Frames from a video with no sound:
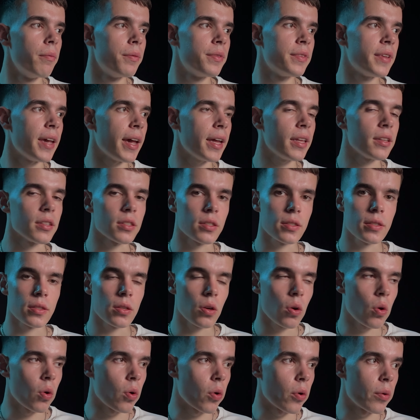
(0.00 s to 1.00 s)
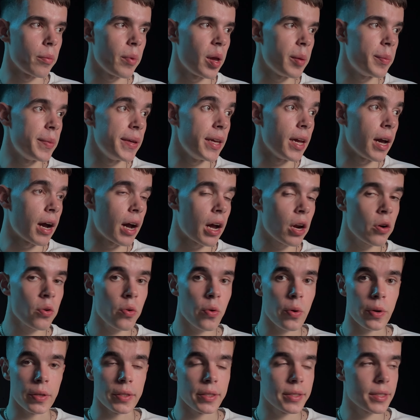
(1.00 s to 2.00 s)
tens or maybe
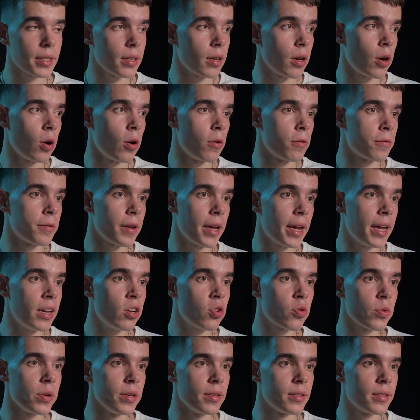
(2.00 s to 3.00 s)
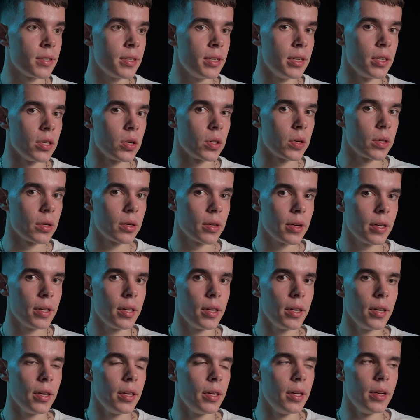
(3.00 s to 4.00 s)
hundreds of entries here,
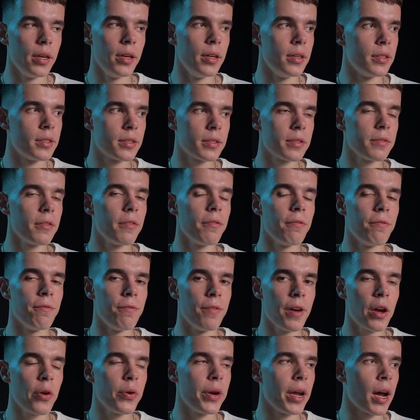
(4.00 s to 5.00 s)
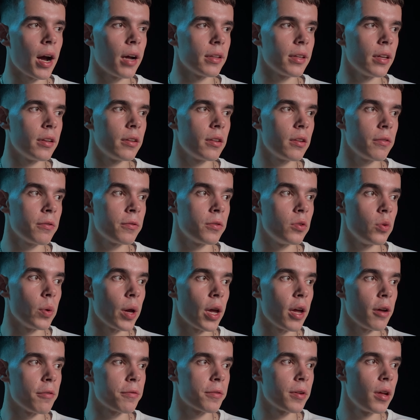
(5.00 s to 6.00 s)
it's very hard. And if you
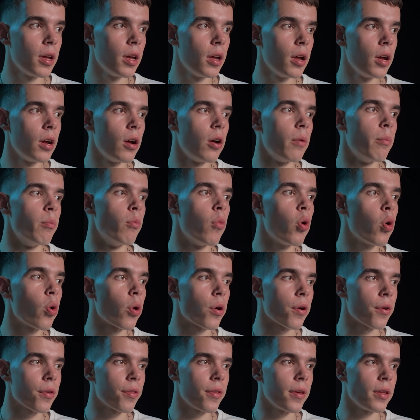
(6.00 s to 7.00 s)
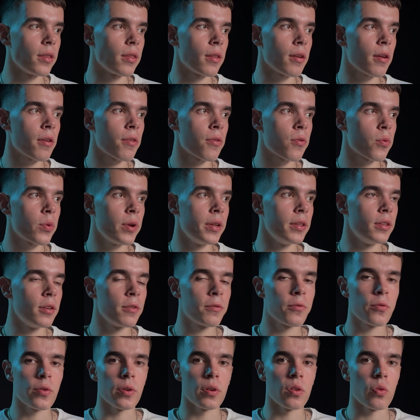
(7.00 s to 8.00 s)
have more than 3
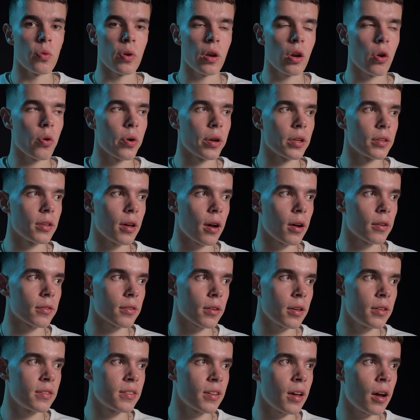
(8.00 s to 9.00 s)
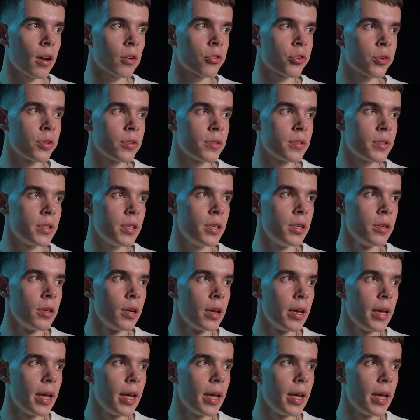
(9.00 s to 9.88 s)
different recurring tasks, it's hard to see.